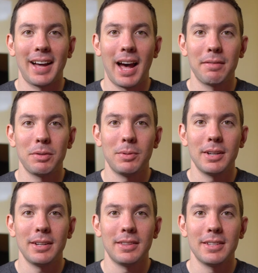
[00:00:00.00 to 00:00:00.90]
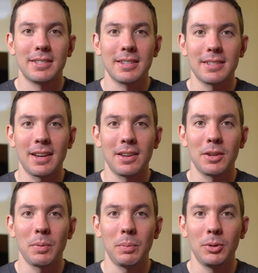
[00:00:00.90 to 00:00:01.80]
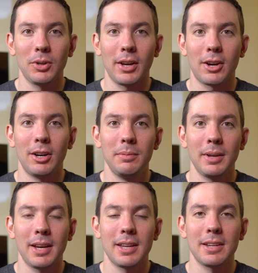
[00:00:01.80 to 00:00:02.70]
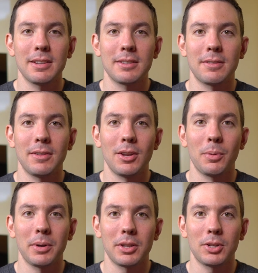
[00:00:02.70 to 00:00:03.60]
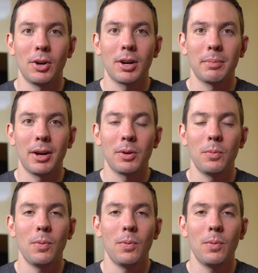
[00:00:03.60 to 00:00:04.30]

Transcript: Hi everyone, this is Andy with Blungo.com, and in this video we're going to talk about